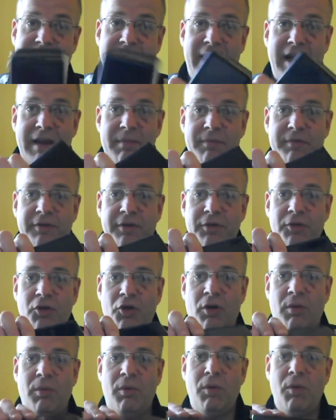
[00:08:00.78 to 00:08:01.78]
the same as the
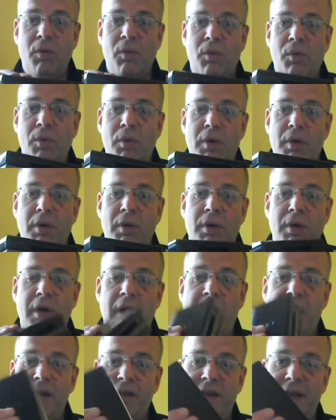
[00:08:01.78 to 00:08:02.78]
normal
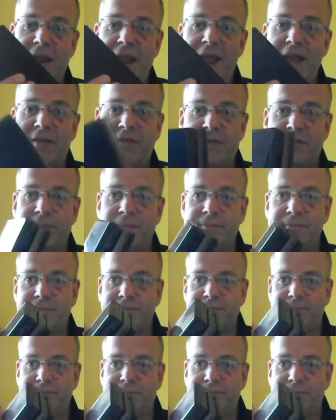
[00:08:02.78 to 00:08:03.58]
DS.